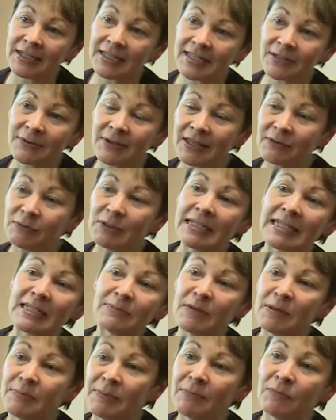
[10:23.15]
So I think we need to
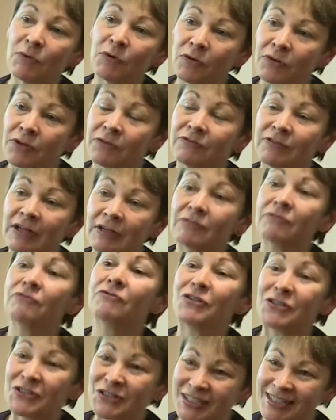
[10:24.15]
be a bit more on the front
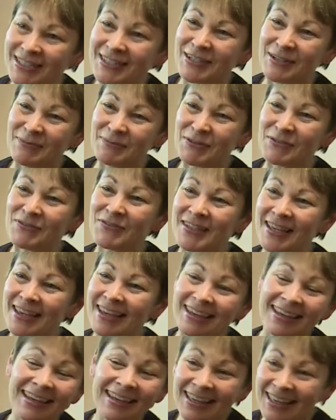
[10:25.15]
foot in terms of
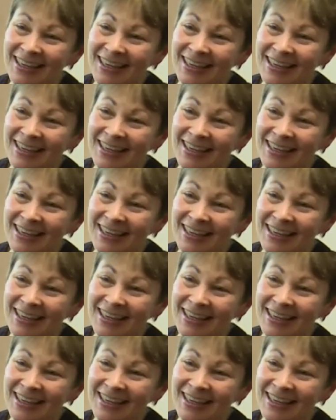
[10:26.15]
saying,